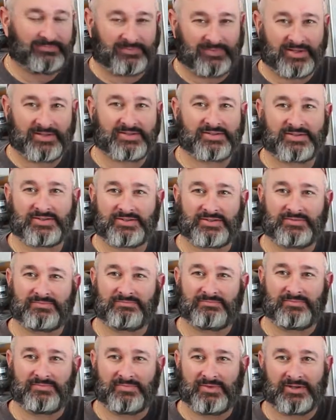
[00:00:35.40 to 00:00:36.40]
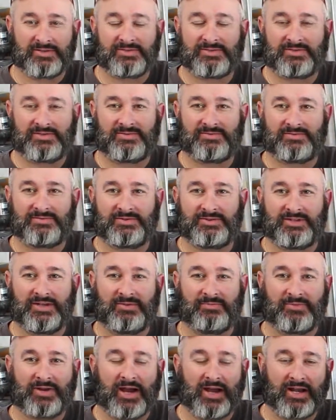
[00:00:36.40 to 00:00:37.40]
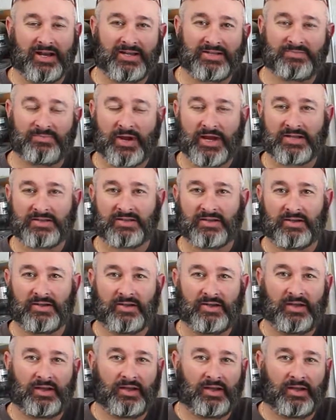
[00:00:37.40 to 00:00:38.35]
it's a cheap 9-inch bandsaw.